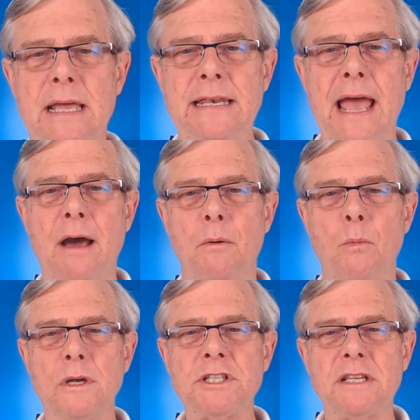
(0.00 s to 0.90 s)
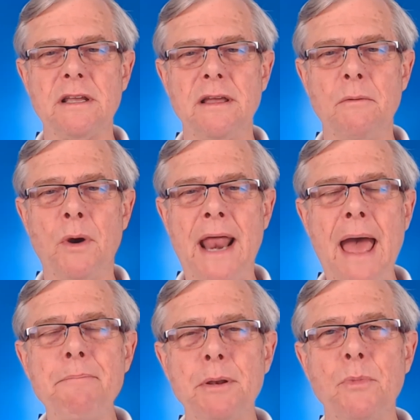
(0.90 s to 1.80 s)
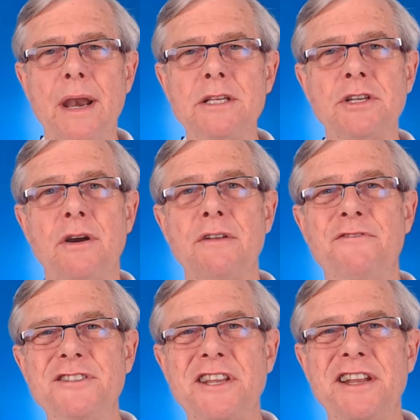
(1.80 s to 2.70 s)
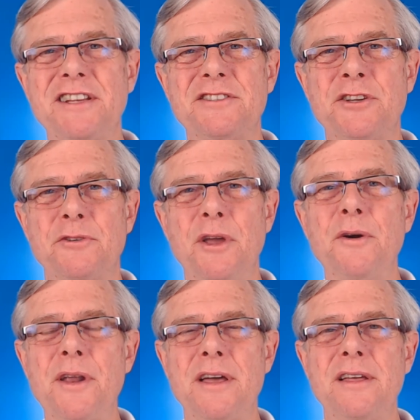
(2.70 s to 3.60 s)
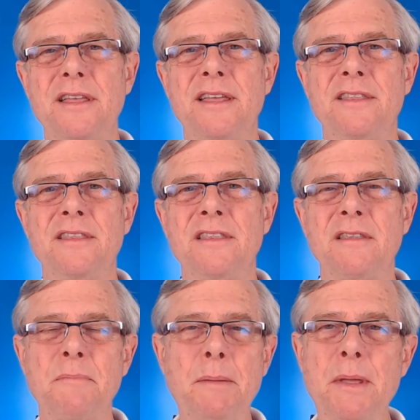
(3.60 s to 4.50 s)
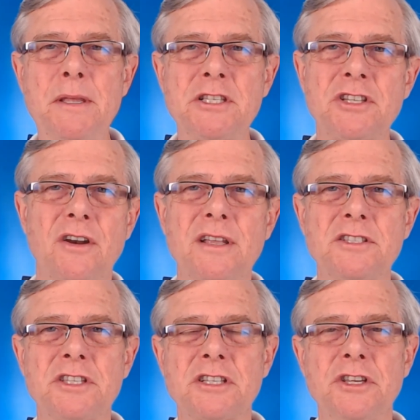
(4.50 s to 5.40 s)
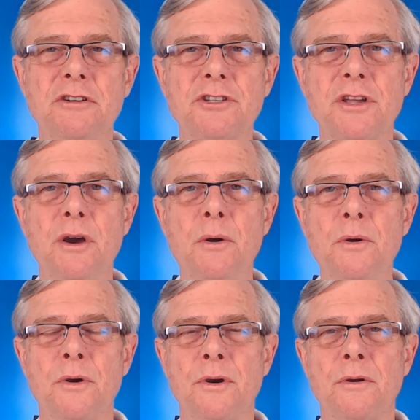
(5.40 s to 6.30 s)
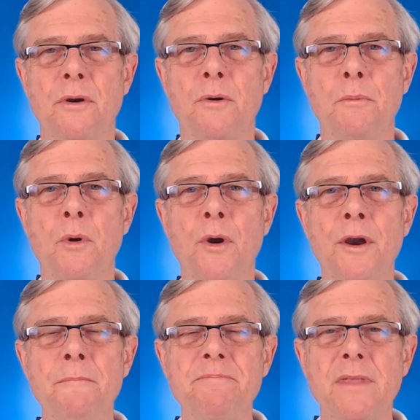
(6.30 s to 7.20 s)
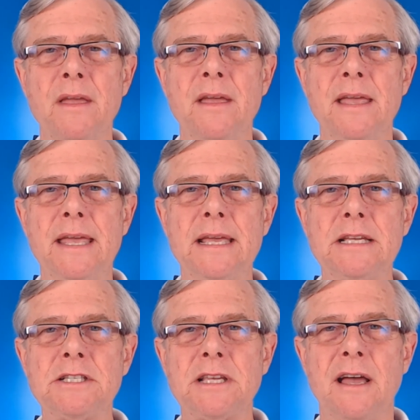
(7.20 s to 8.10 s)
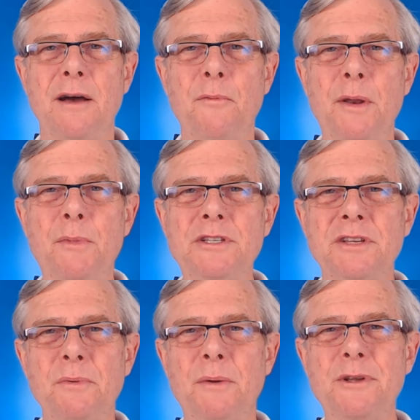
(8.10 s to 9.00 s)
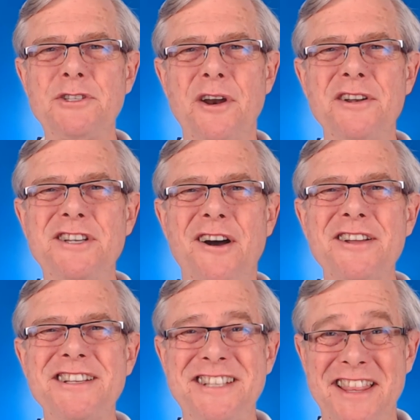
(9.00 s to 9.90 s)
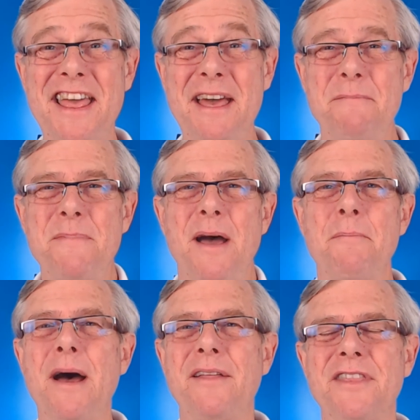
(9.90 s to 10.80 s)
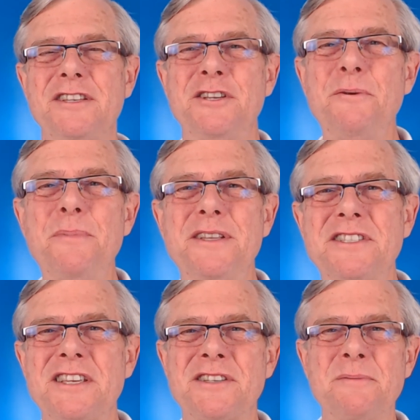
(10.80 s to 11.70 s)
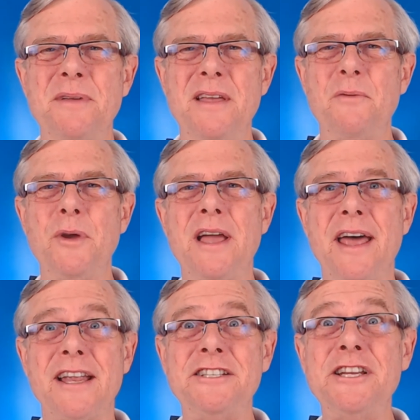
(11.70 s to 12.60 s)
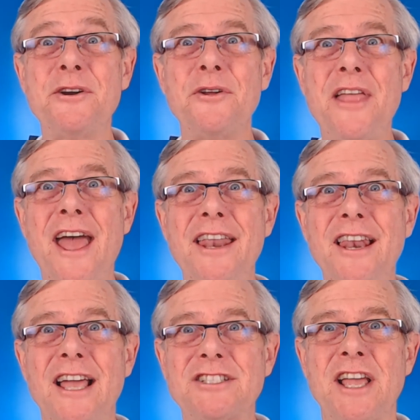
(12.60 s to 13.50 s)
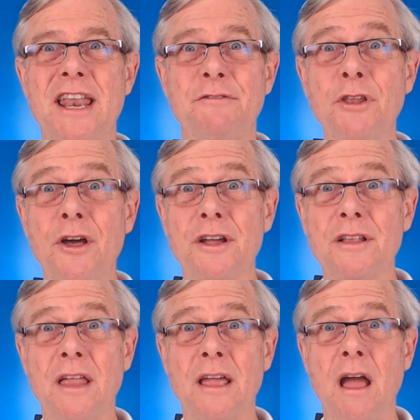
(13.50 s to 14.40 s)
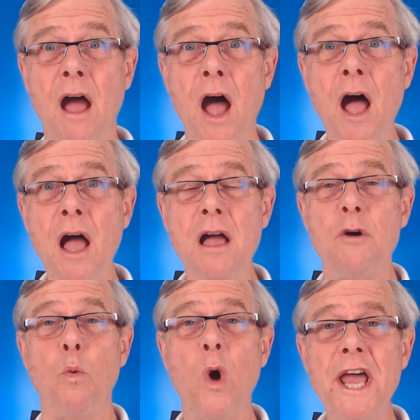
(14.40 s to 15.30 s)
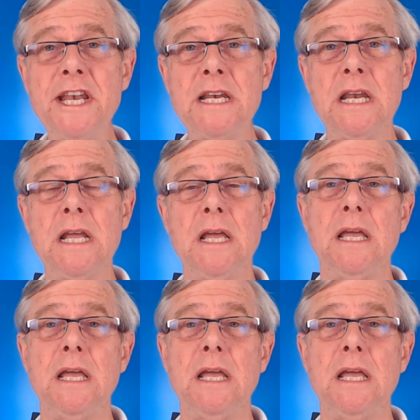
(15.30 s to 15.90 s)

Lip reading: Now, what happened when I started visiting Toyota in maybe starting 6 years ago or more is when we started talking to them about the two-bin system, we got a deer in the headlights kind of look, like, huh, what?